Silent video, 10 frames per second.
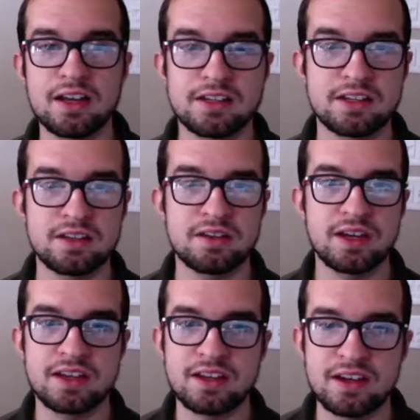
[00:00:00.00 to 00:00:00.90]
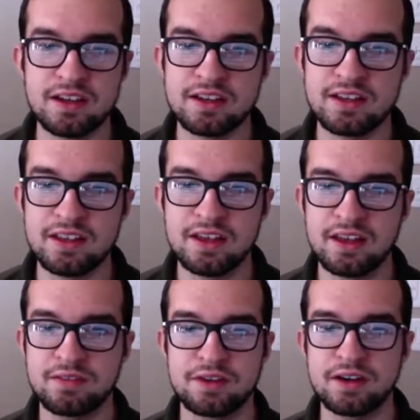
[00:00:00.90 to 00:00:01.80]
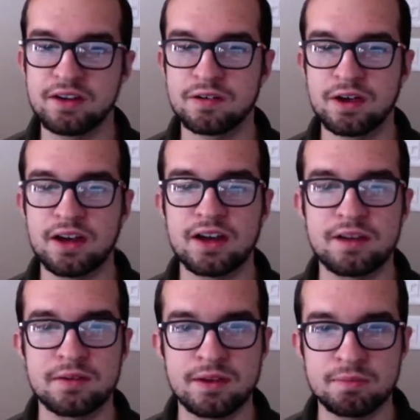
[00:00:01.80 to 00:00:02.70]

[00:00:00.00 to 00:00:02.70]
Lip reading: to do you any good if you don't